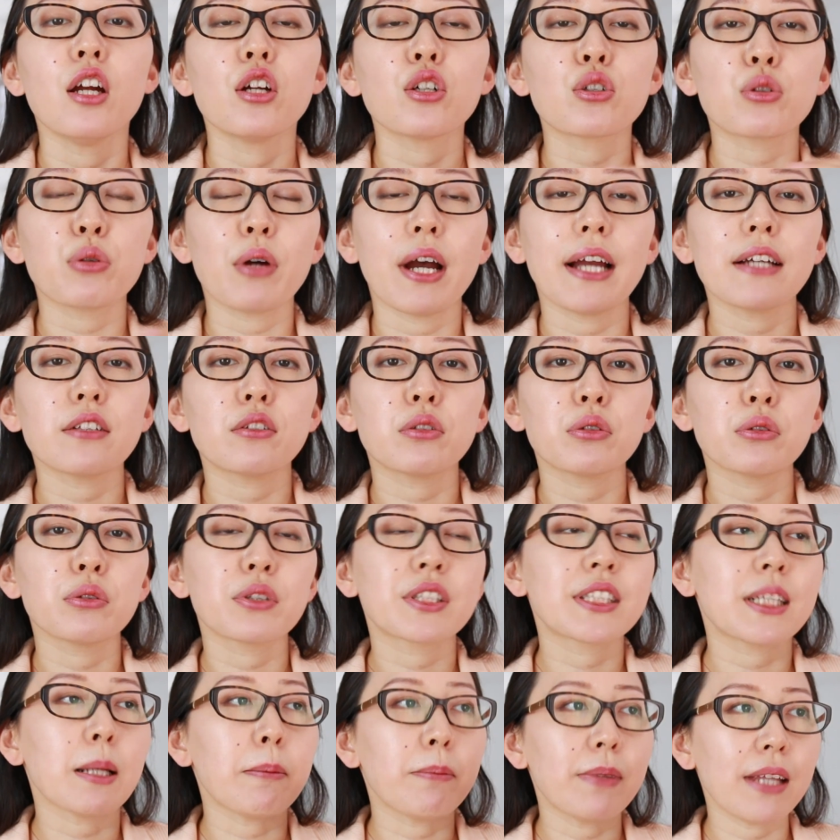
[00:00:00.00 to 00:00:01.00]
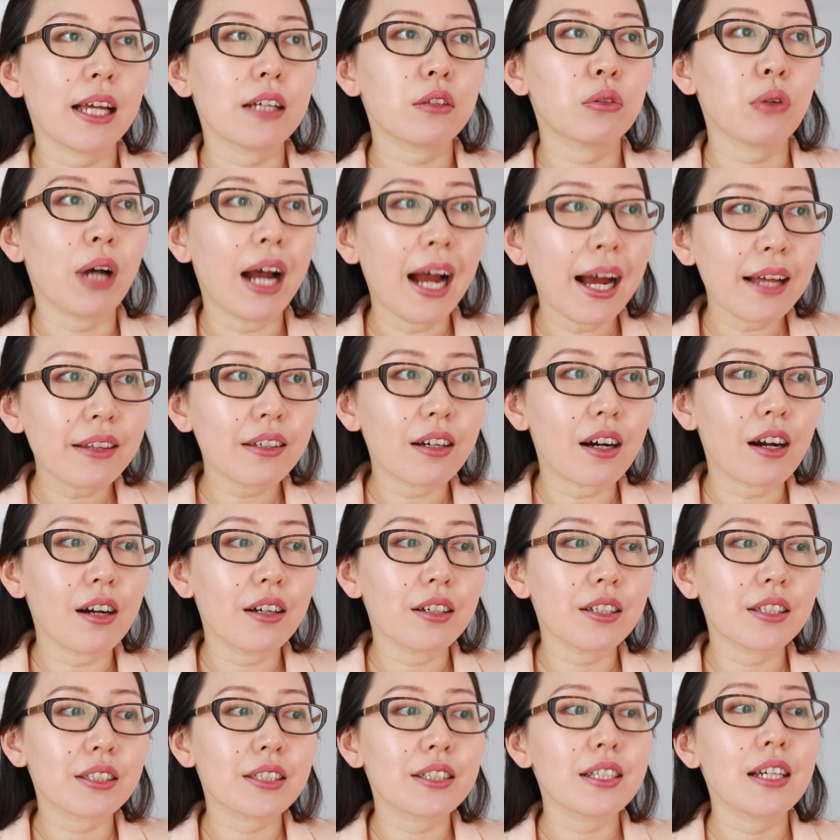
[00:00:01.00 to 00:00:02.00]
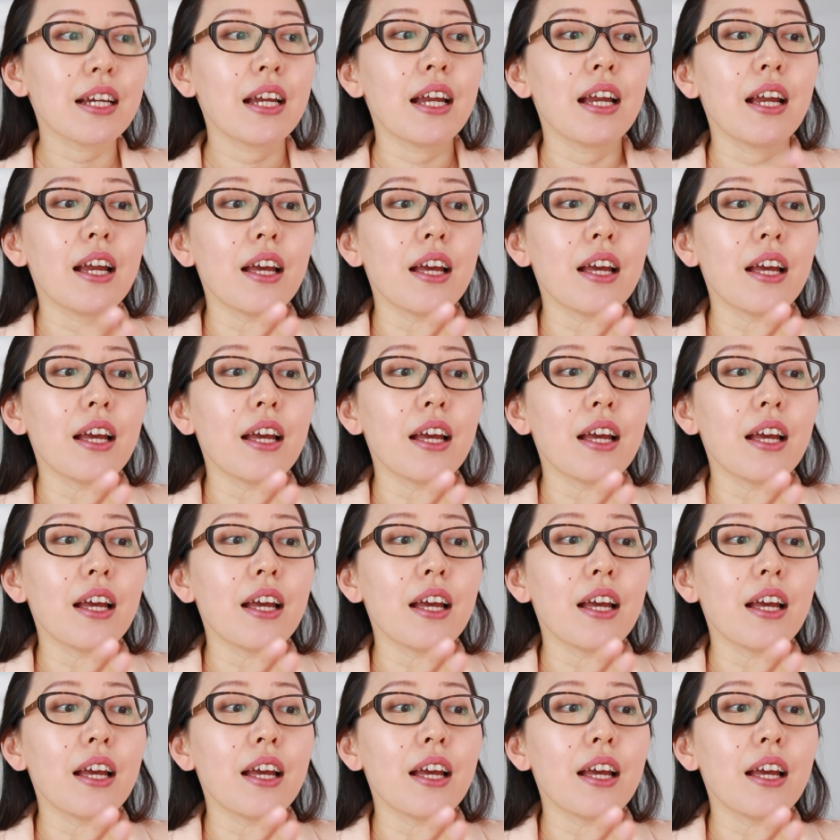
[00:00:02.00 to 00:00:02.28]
try to sublet to other artists.